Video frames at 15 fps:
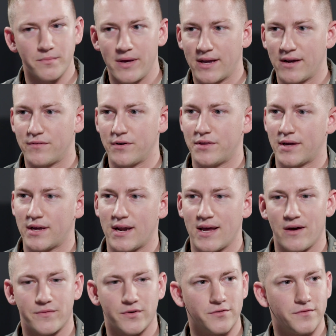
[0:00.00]
make everything in
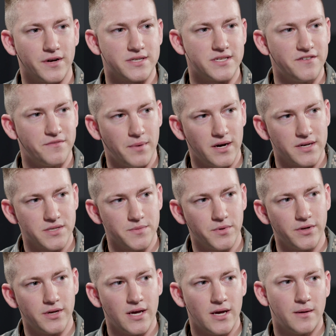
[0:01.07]
After Effects if
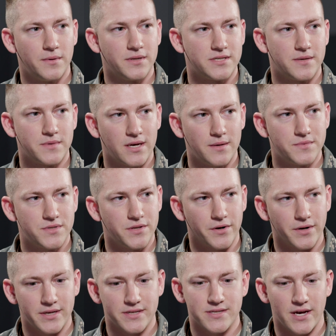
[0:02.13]
possible, but sometimes
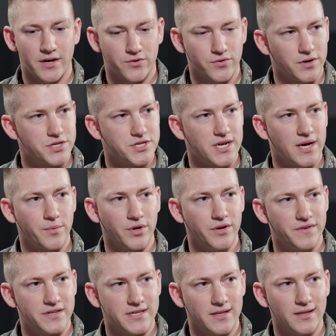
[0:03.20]
there is that crunch time where you
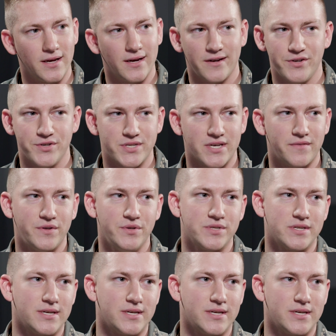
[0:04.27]
have a deadline and you just have to use a